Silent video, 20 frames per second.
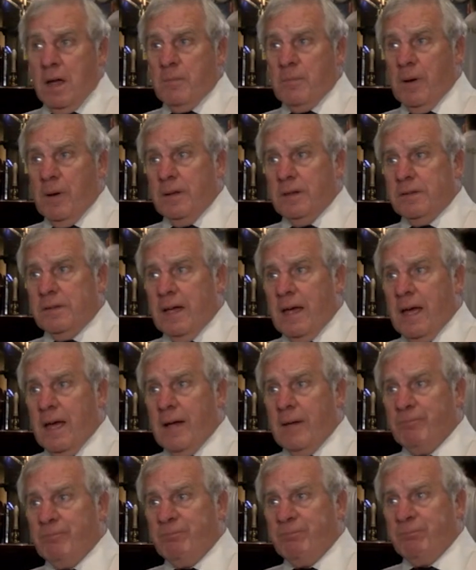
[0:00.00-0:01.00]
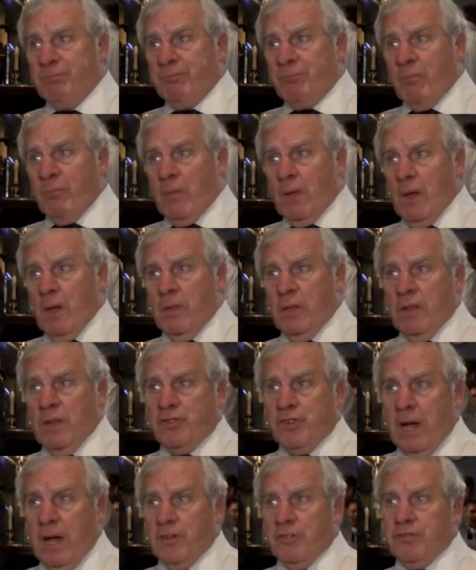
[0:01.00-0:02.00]
but they
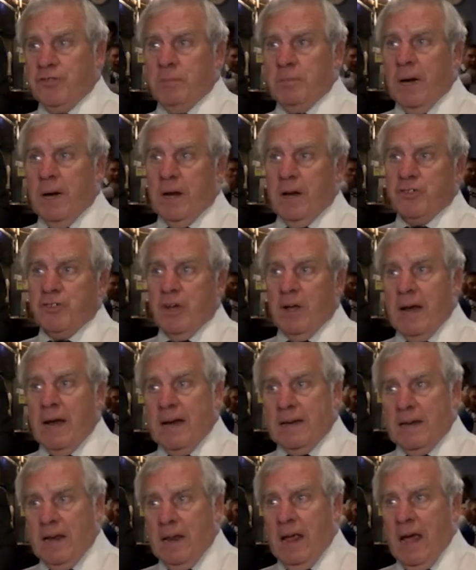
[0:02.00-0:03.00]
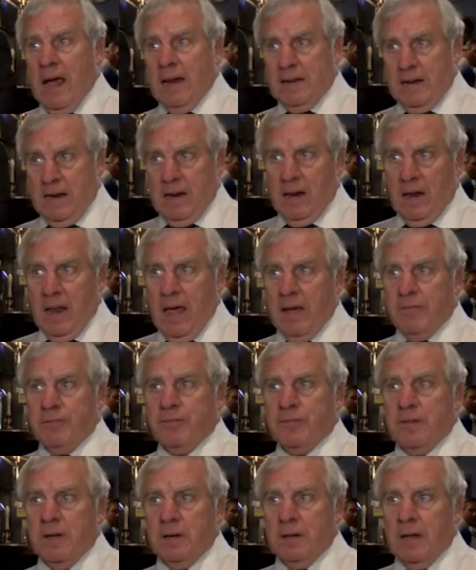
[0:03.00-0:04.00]
changed the manager. Eddie
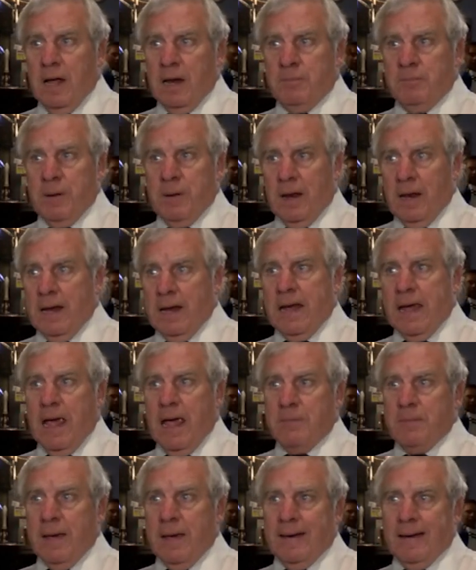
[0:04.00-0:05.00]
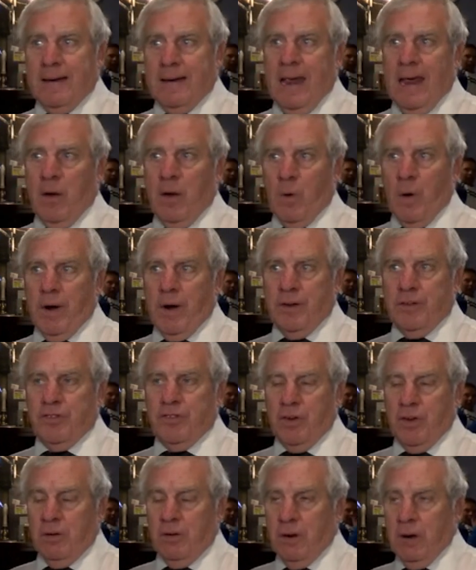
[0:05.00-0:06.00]
left and Billy came in, and he wanted
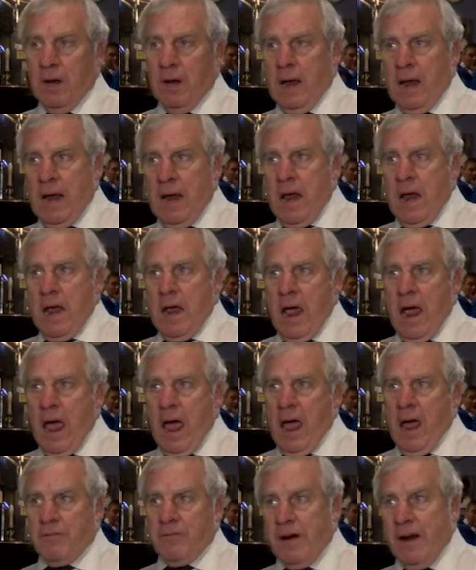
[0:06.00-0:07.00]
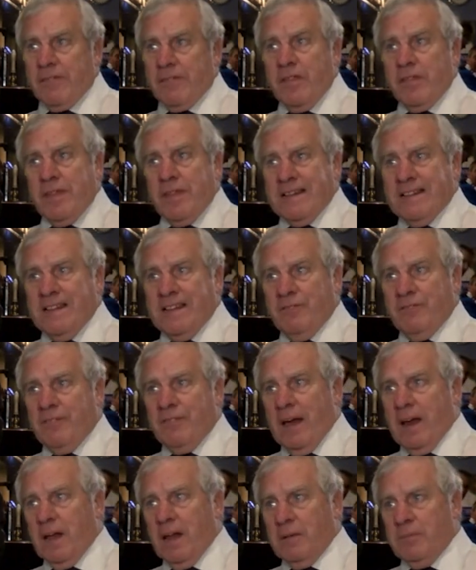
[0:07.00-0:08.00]
to, rather than
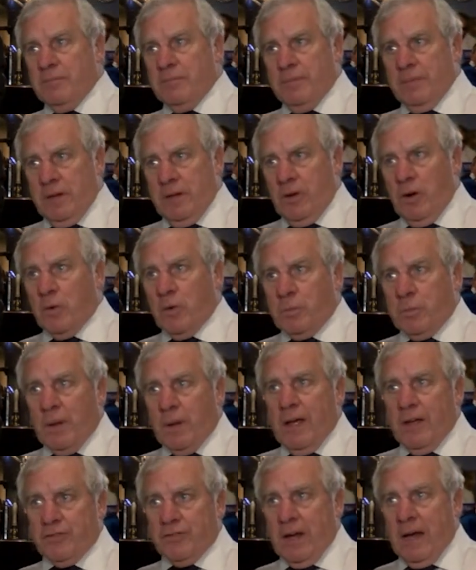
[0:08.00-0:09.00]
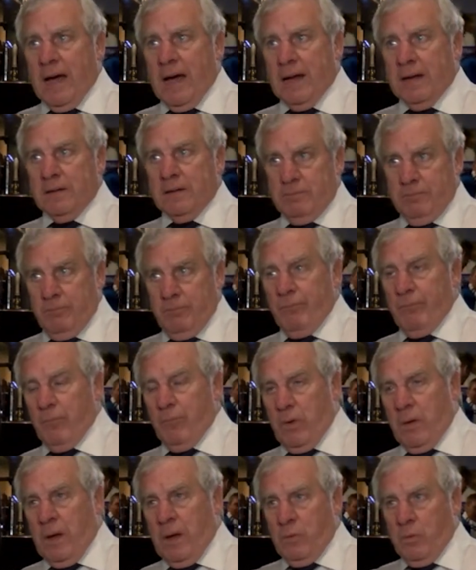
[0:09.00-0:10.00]
develop the young players he had,
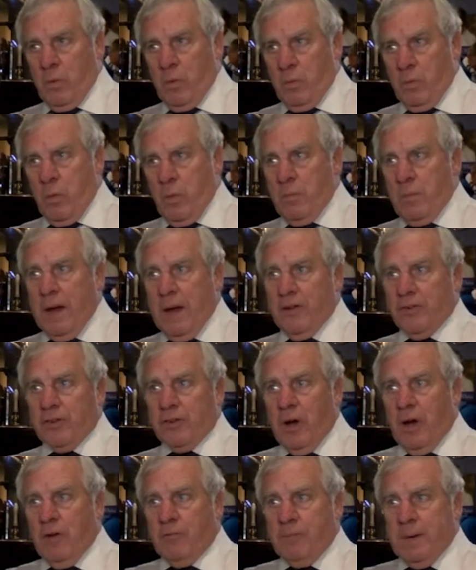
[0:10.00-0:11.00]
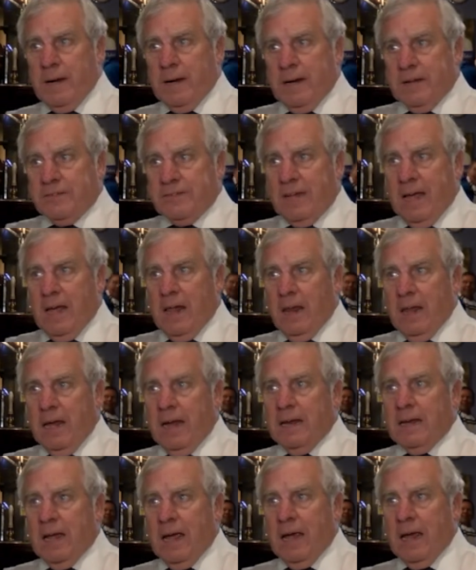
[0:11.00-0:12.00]
with me sort of being as their
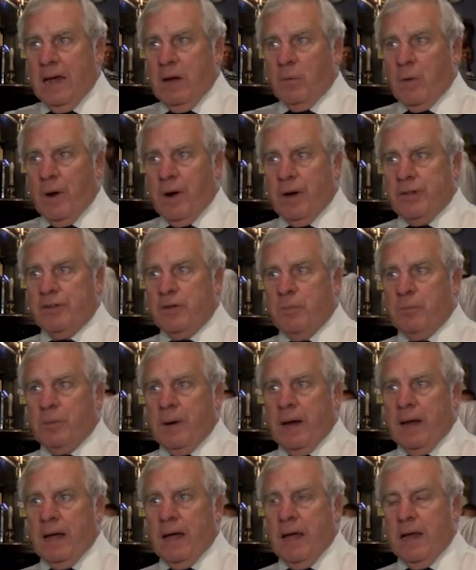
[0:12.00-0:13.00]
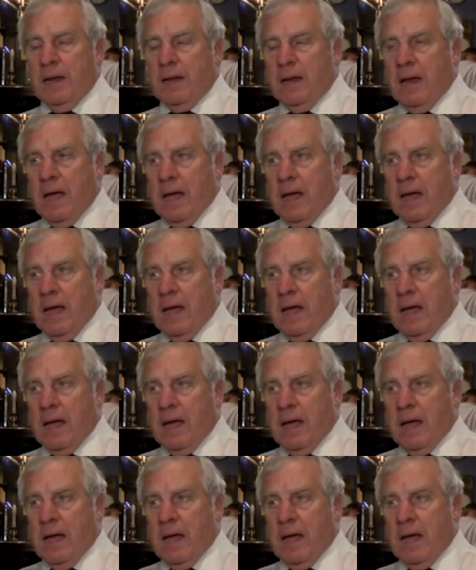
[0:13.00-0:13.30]
leader, he wanted to bring in